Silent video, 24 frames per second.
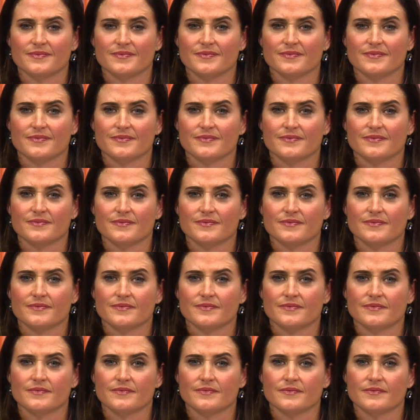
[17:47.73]

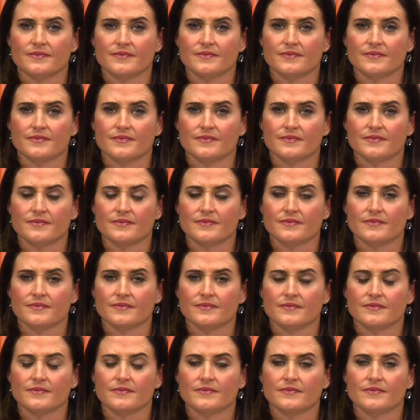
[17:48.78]

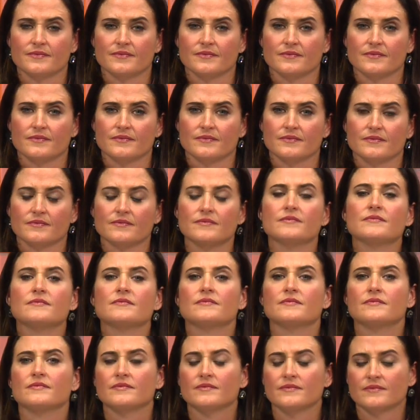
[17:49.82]

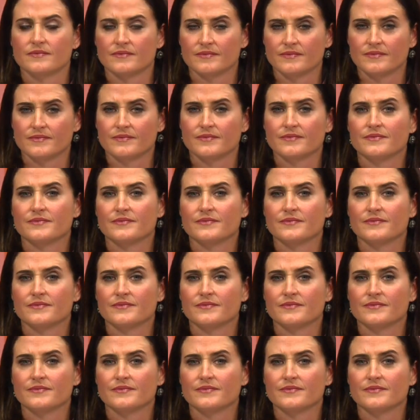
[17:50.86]
No words are spoken by the person on screen.